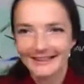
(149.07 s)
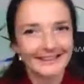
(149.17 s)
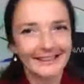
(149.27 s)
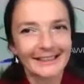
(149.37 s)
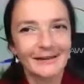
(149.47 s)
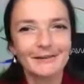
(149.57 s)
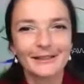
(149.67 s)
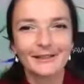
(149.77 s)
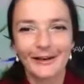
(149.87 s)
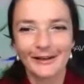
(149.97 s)
setting up
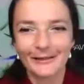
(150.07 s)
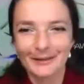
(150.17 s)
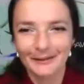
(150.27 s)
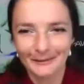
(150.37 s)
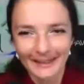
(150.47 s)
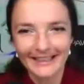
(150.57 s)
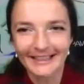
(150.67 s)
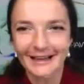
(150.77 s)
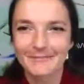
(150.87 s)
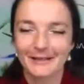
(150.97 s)
the alarm and
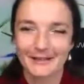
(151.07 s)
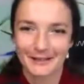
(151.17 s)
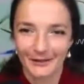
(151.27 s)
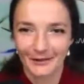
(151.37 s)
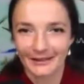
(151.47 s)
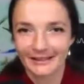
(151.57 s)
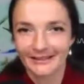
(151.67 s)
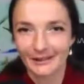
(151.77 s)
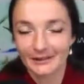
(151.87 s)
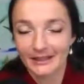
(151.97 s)
waking up extra early.
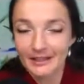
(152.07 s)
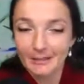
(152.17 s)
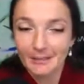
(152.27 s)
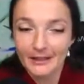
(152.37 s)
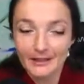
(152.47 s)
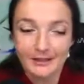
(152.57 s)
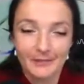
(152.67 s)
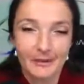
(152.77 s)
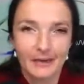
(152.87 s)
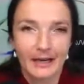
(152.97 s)
So, such a pleasure
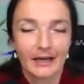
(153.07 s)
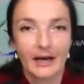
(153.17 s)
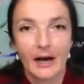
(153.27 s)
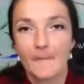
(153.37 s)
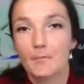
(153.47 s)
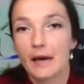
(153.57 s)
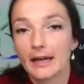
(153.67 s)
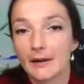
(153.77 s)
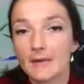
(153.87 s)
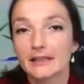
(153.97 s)
to be back. Um, my
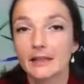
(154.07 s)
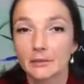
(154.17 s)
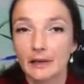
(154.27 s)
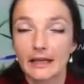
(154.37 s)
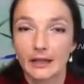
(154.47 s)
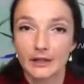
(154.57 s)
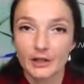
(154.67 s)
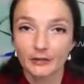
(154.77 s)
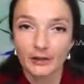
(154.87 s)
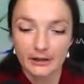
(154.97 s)
name is Irina
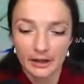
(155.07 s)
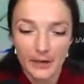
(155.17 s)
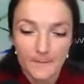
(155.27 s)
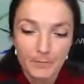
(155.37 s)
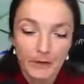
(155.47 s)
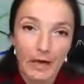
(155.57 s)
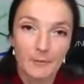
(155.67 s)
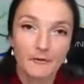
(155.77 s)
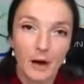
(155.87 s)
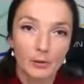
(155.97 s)
Litchfield.
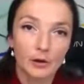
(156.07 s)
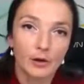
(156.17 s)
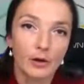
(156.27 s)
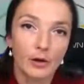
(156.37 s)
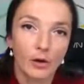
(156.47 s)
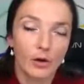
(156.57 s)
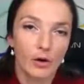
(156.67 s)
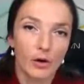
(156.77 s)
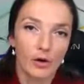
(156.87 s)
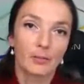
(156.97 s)
I'm founder
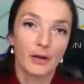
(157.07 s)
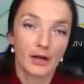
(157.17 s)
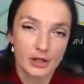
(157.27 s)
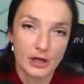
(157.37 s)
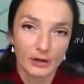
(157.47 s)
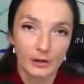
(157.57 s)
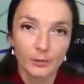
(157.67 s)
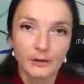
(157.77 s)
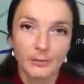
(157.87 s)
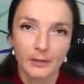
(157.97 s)
of Blockchain
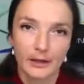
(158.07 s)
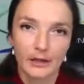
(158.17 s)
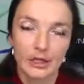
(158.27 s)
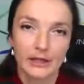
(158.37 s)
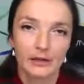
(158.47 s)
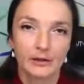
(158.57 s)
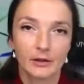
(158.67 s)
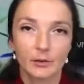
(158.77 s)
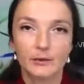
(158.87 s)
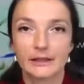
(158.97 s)
Cubed. Blockchain
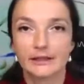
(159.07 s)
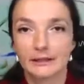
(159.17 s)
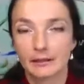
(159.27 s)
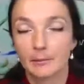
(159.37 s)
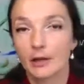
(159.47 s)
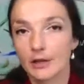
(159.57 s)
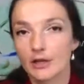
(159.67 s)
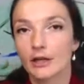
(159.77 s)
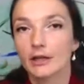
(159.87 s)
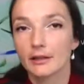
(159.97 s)
Cubed is a
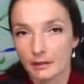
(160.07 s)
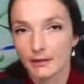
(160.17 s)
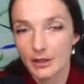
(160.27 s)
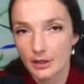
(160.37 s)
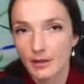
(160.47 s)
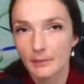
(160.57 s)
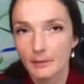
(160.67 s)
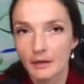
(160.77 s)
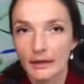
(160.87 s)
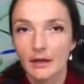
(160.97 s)
blockchain integration
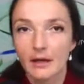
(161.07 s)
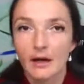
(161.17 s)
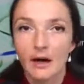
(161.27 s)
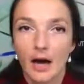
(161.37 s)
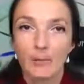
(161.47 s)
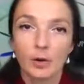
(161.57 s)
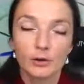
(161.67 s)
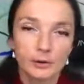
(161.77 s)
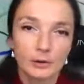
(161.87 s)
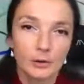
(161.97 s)
company. I'm
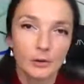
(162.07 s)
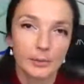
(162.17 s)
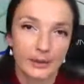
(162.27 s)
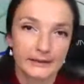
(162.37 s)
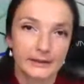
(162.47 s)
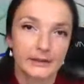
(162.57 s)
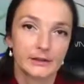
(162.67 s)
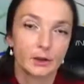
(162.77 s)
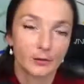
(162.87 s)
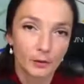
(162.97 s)
also
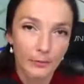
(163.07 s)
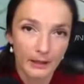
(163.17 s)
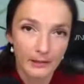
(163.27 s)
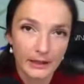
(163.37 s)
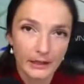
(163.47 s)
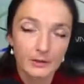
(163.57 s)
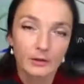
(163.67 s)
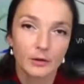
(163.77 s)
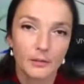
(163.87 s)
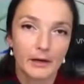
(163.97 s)
president of Lumeria.
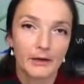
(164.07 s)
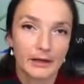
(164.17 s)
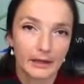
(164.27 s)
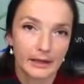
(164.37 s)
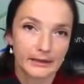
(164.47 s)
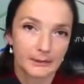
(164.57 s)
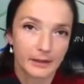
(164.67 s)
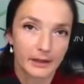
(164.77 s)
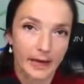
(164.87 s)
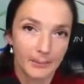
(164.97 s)
Lumeria is
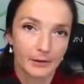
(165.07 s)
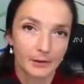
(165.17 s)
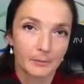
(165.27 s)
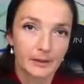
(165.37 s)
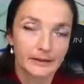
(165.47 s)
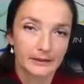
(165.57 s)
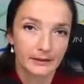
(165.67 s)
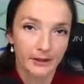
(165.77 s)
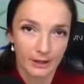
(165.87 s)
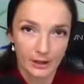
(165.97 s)
where capital meets
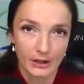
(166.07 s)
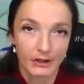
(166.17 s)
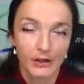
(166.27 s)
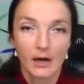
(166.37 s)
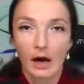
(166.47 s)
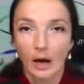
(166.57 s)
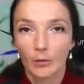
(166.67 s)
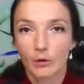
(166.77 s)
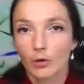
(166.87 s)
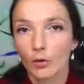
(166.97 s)
innovation.
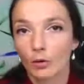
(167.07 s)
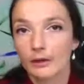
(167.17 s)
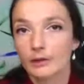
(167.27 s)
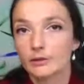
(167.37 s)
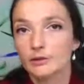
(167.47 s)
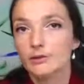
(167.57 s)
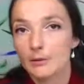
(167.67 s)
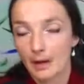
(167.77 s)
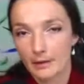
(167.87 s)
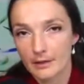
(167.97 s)
Our goal is to
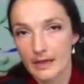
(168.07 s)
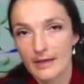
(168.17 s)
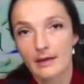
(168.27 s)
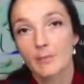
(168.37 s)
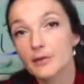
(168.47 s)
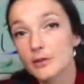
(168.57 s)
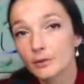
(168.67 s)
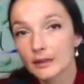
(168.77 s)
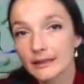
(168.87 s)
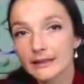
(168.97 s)
democratize
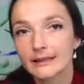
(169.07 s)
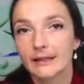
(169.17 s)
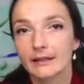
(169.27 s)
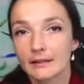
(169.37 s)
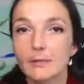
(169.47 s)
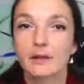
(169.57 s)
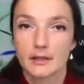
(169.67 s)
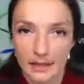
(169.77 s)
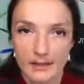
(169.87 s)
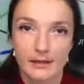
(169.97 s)
opportunities and
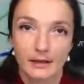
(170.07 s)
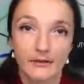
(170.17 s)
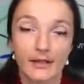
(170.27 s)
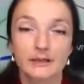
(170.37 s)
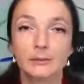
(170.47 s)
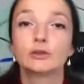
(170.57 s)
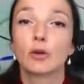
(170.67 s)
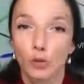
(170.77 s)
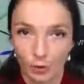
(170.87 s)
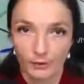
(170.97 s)
democratize investments
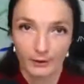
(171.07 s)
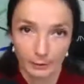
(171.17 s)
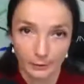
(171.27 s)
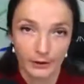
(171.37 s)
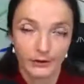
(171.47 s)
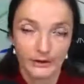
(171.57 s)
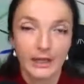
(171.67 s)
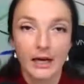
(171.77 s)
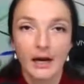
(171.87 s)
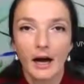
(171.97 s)
all over the world.
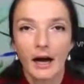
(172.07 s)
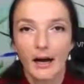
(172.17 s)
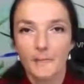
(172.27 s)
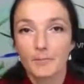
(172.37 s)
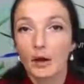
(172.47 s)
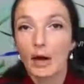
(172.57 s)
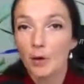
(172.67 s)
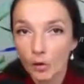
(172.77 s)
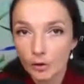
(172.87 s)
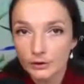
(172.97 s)
Um, I'm
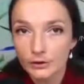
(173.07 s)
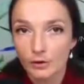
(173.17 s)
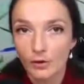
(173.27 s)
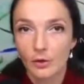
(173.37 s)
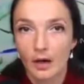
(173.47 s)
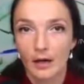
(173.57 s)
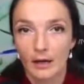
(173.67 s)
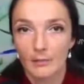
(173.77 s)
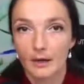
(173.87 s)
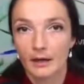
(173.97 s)
also
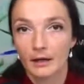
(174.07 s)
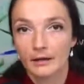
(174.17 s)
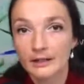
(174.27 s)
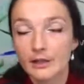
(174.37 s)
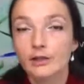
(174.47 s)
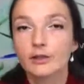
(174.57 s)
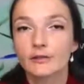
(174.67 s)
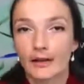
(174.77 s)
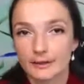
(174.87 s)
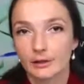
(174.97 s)
um, a senior
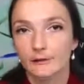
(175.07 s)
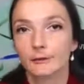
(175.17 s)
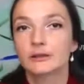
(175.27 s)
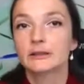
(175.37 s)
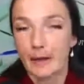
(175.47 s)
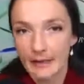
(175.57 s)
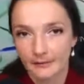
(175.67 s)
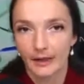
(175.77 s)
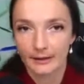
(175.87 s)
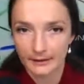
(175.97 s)
advisor for Space
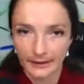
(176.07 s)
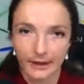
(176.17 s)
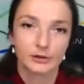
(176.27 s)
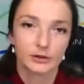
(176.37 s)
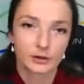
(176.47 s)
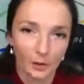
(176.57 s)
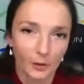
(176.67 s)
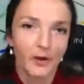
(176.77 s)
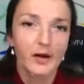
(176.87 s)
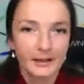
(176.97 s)
Fund, and
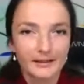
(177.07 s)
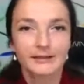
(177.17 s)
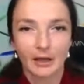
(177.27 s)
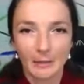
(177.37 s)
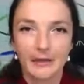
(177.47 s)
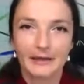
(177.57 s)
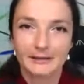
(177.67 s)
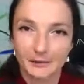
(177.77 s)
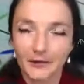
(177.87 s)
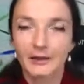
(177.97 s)
so this topic
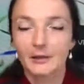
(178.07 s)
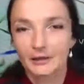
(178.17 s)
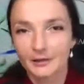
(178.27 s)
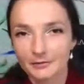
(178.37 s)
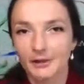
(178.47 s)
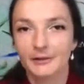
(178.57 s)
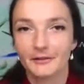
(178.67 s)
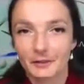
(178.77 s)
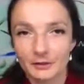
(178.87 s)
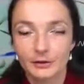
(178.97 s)
is very
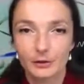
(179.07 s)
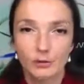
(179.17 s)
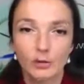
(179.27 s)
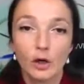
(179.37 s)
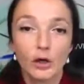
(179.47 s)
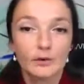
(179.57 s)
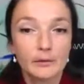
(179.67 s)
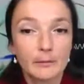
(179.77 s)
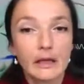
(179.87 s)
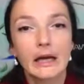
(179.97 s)
relevant to,
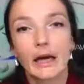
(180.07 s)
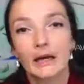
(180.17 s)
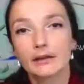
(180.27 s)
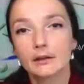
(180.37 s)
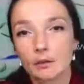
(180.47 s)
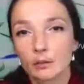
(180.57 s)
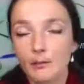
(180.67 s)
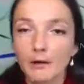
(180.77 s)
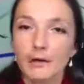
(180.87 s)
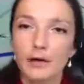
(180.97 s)
to me. And
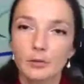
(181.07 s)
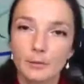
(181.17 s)
Lumeria